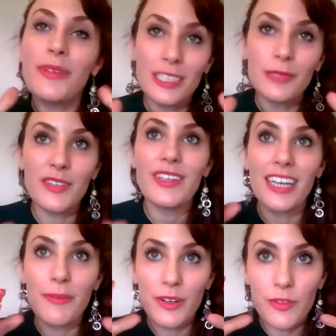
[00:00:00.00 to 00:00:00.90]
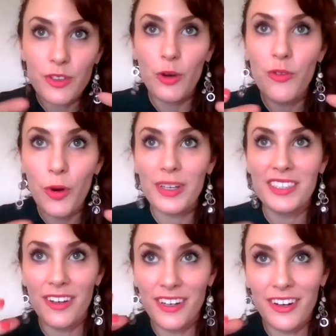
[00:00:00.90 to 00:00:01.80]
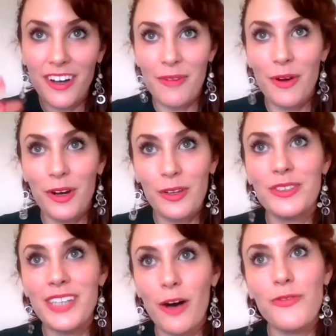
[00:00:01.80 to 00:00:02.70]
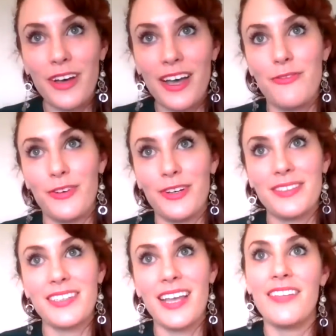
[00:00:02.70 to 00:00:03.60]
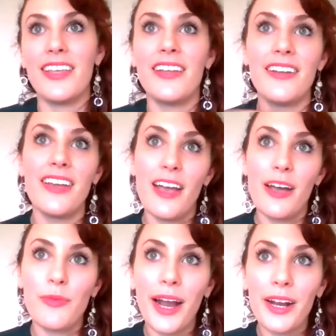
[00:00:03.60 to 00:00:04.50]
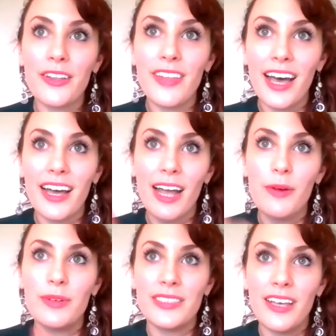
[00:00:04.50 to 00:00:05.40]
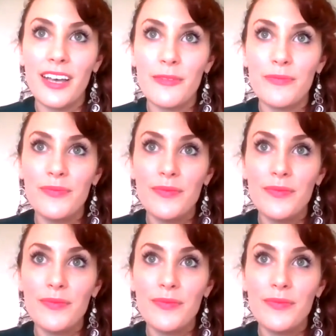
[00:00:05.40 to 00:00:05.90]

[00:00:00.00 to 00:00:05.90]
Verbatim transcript: months specifically, I've been so focused on um, our closed alpha efforts. And then prior to that, I was um,